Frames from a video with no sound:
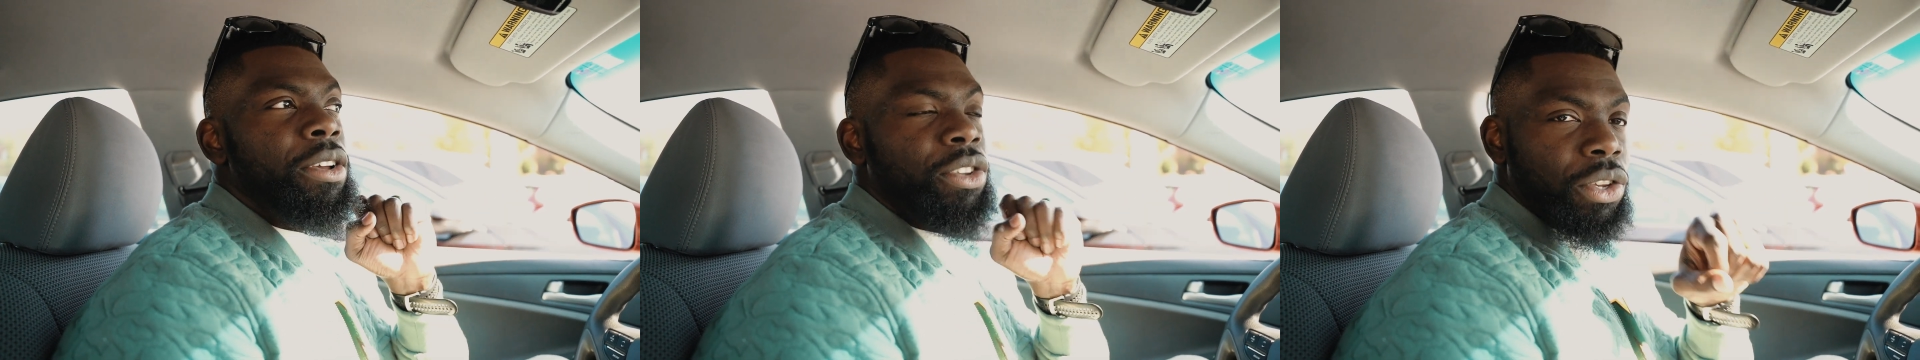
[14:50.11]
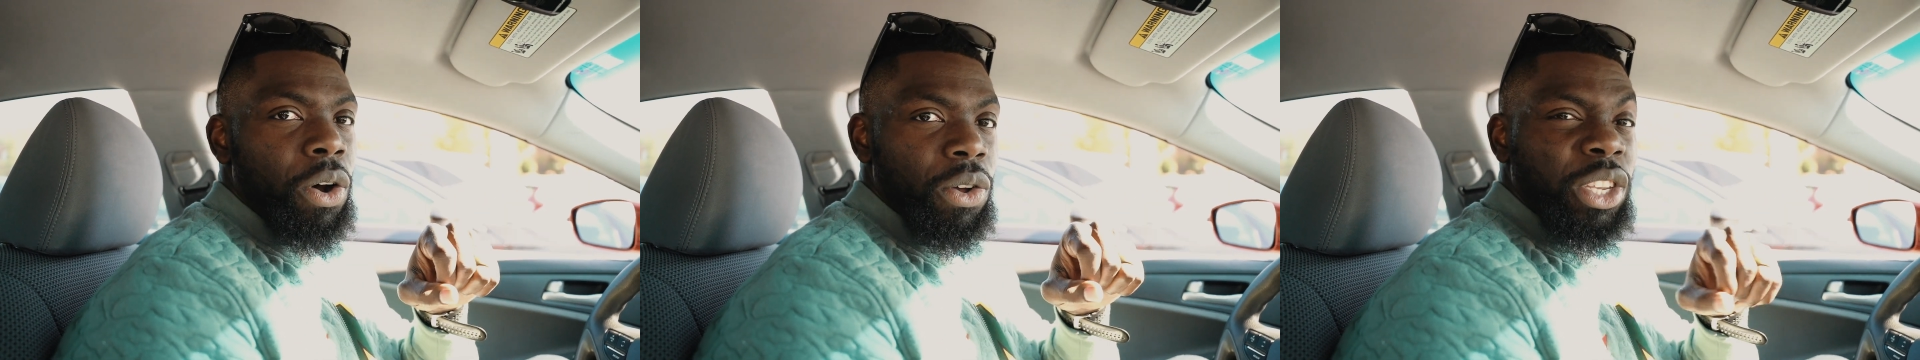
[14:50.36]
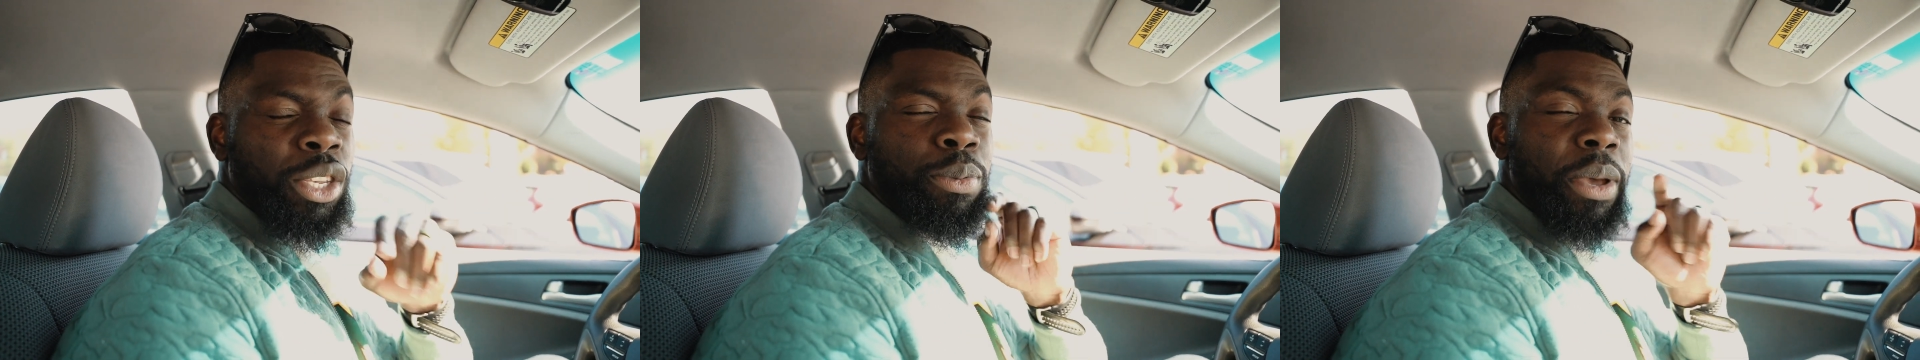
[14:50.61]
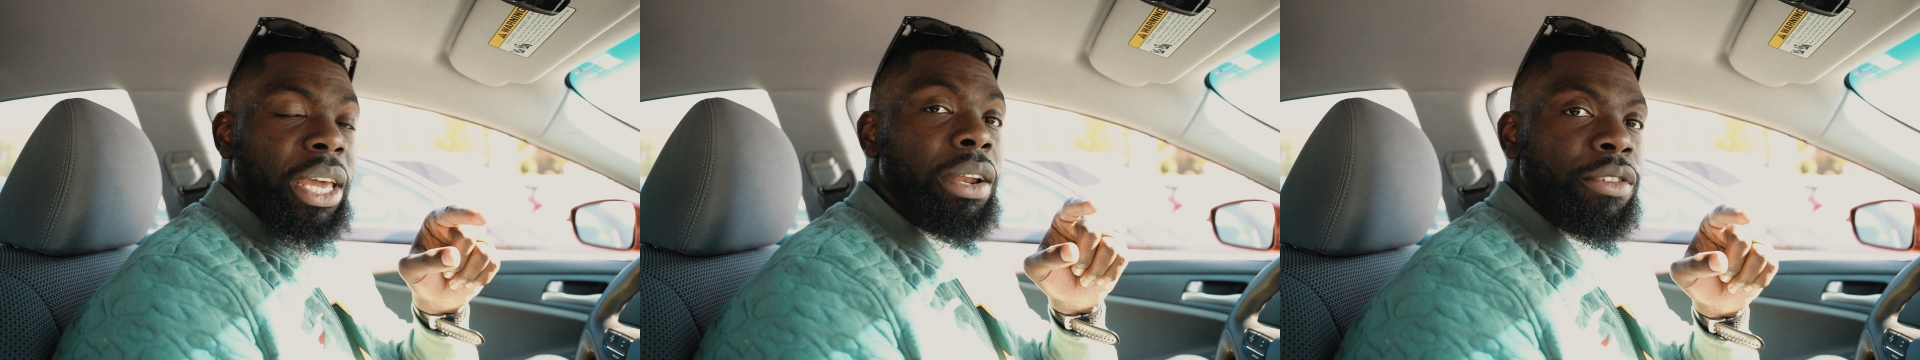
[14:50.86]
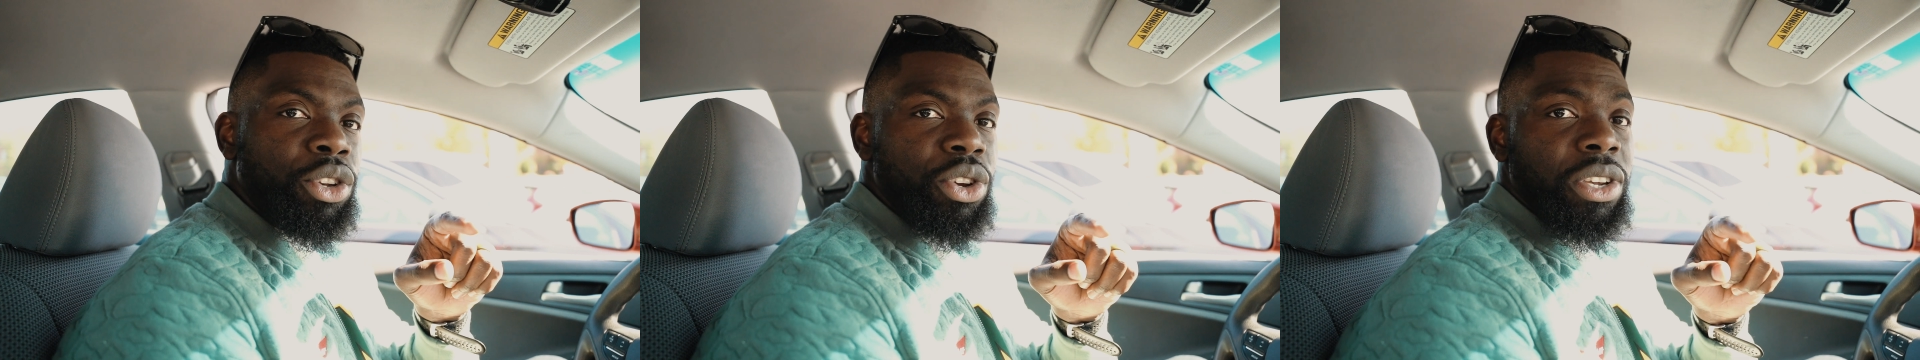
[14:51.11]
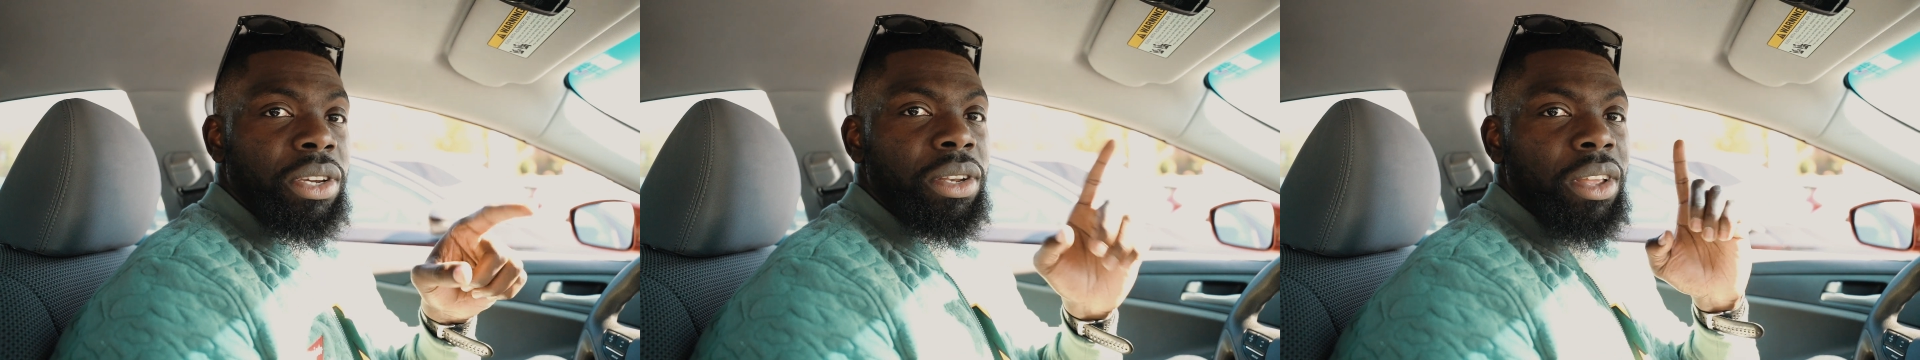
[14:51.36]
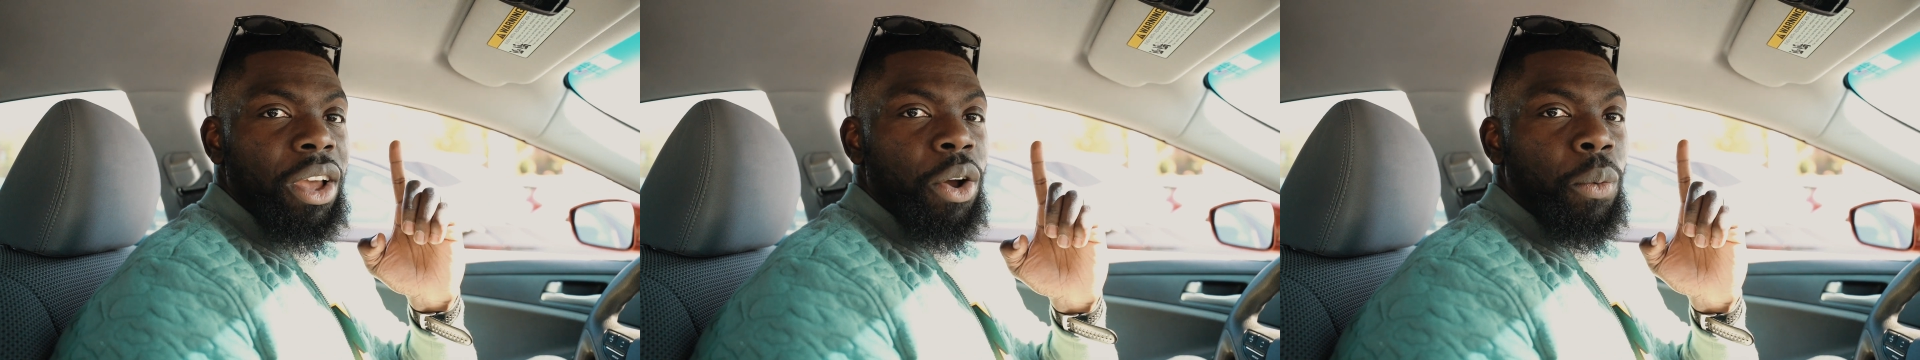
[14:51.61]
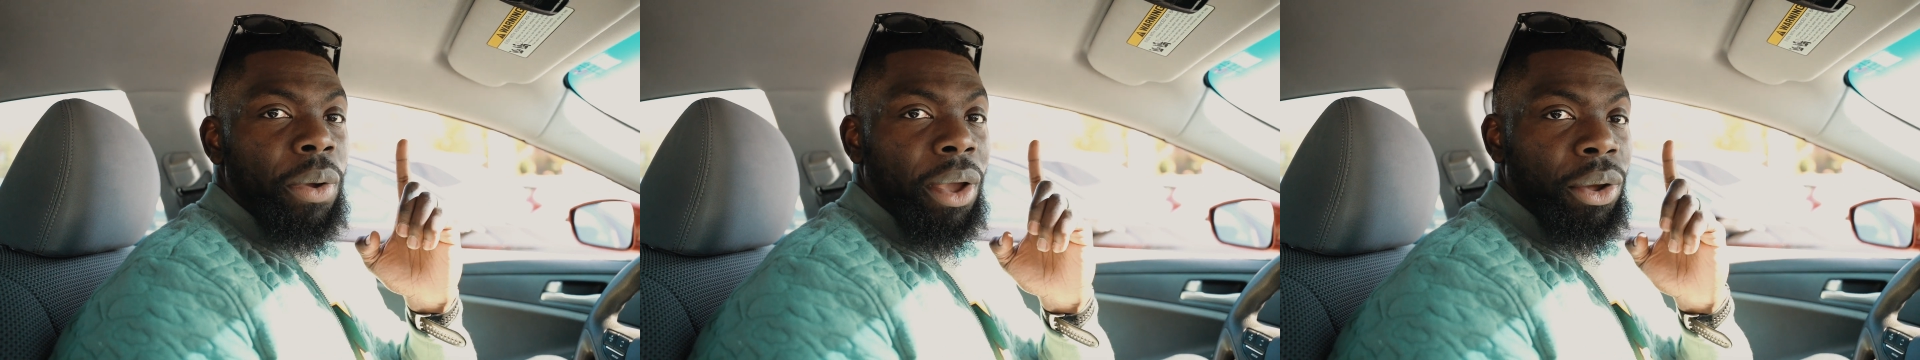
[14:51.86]
So speaking of nutrition,
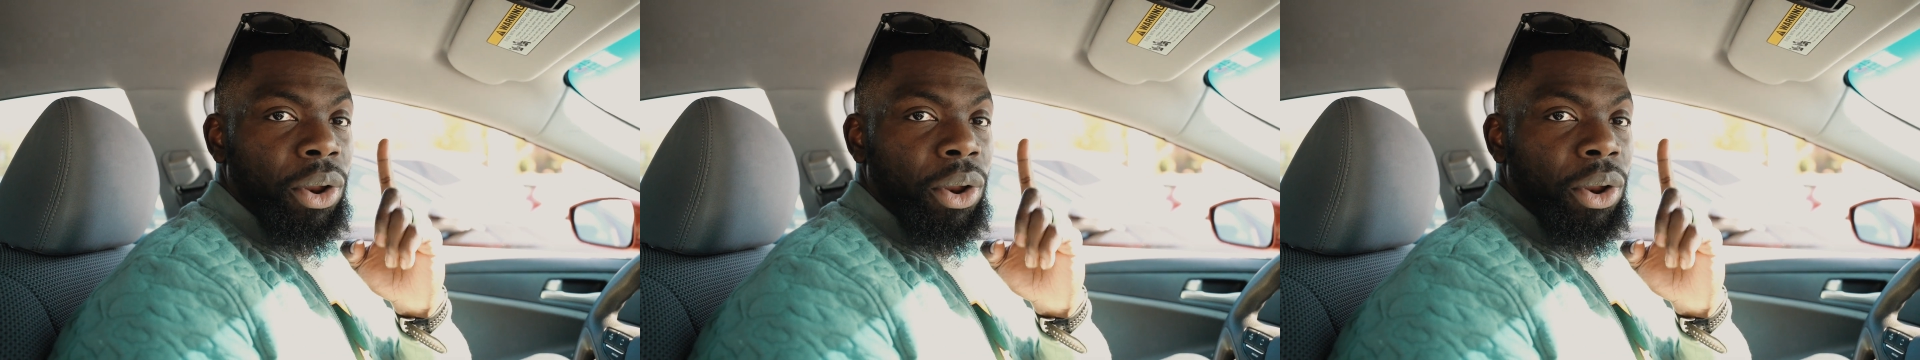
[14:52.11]
we are